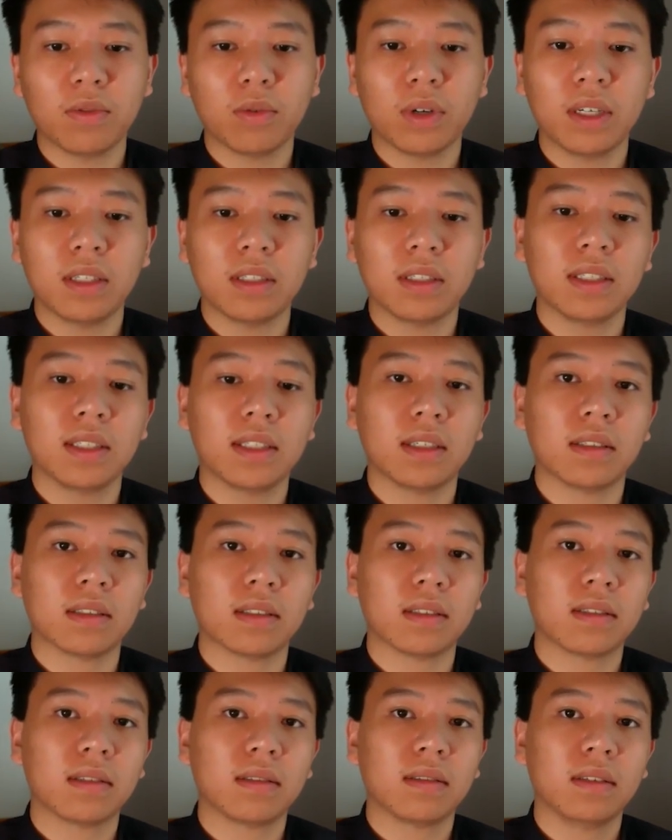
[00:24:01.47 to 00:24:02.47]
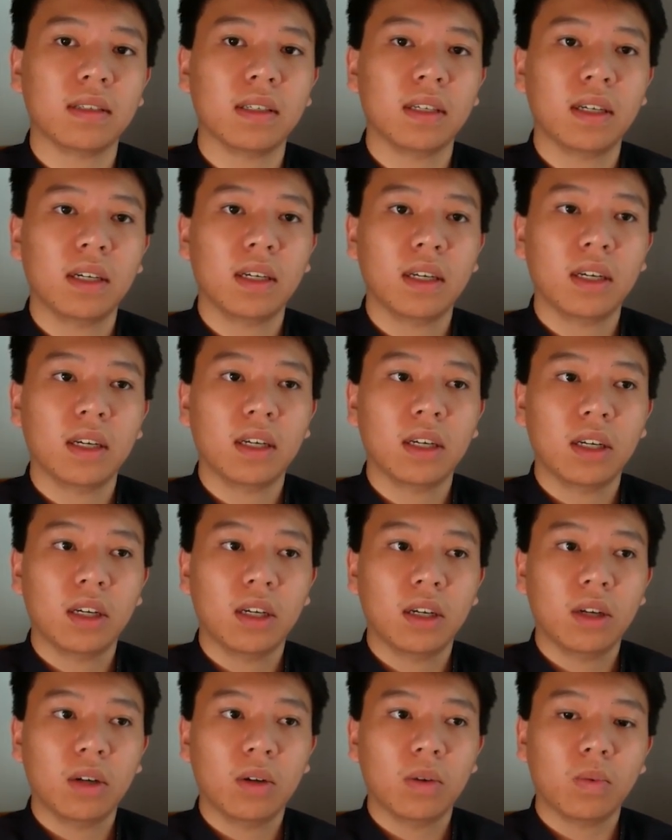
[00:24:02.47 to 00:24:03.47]
software engineers.
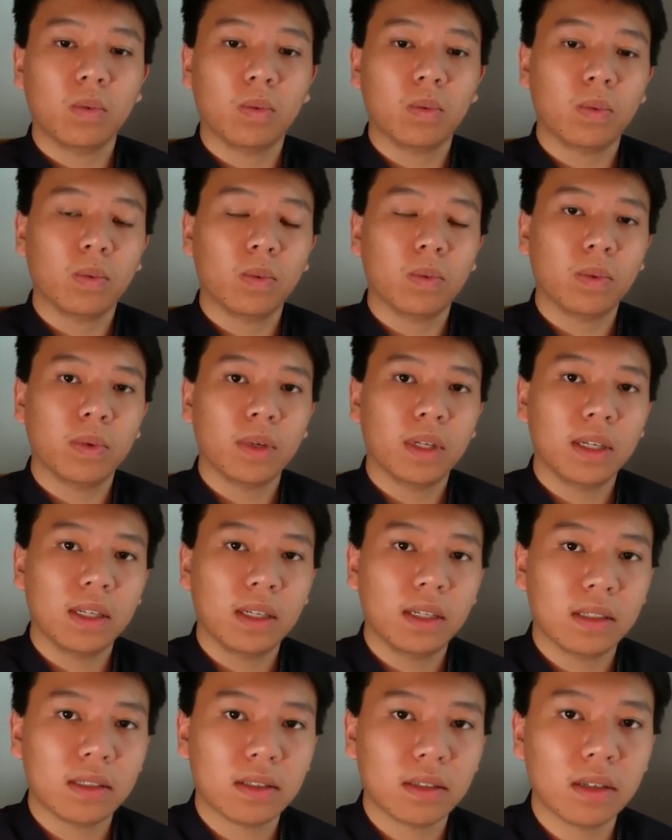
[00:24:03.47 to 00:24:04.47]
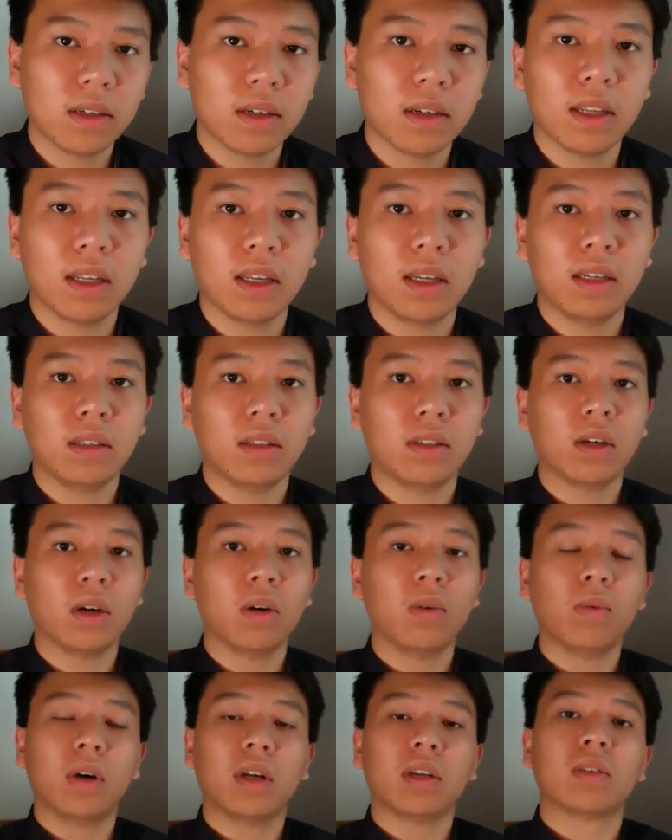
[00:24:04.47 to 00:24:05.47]
We certainly
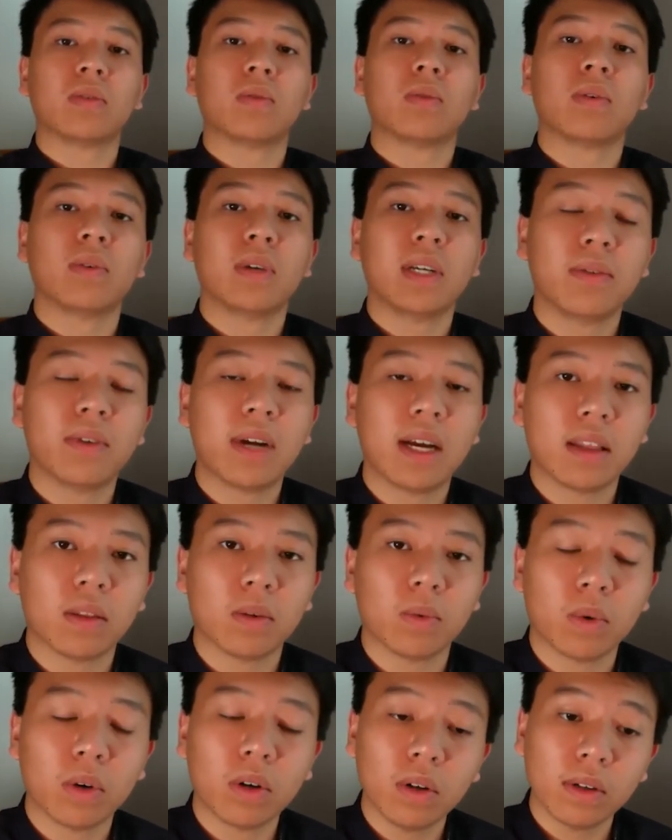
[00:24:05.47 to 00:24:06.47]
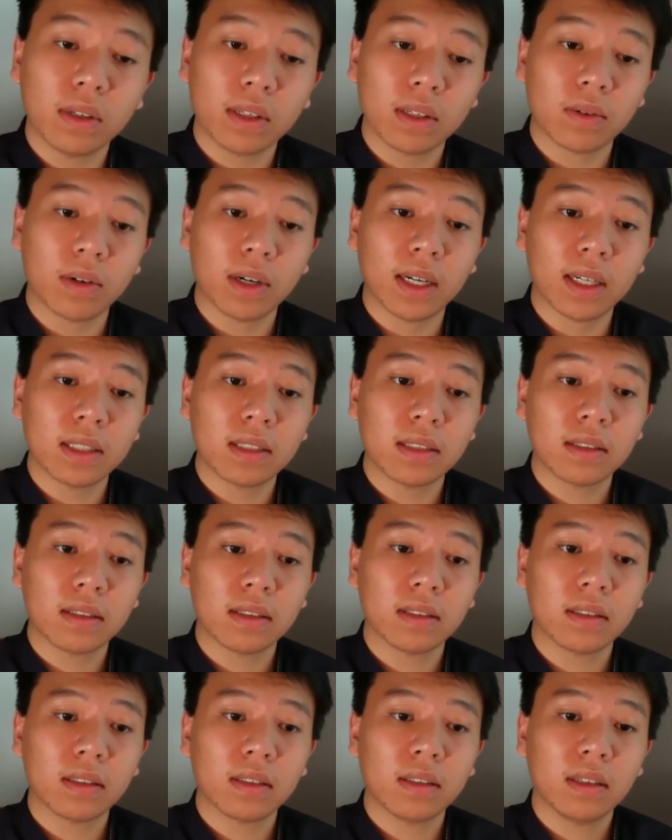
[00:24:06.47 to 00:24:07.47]
don't want to rewrite the world in Rust.
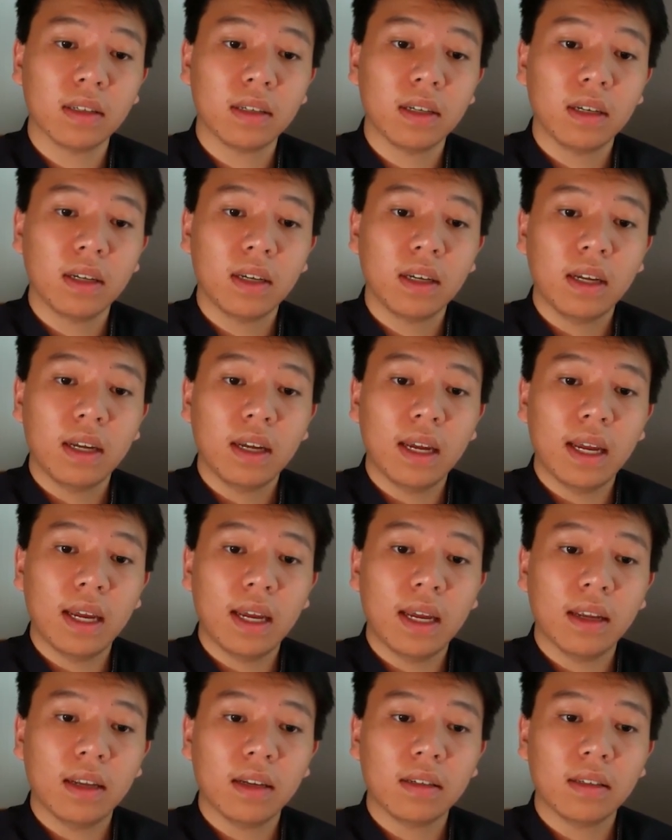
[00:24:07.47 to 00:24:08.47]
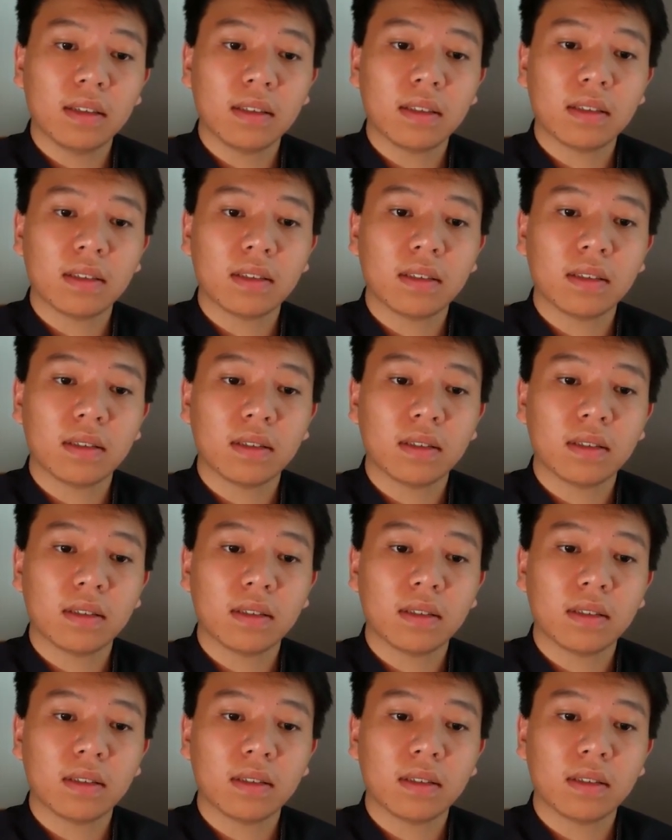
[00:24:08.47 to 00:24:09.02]
And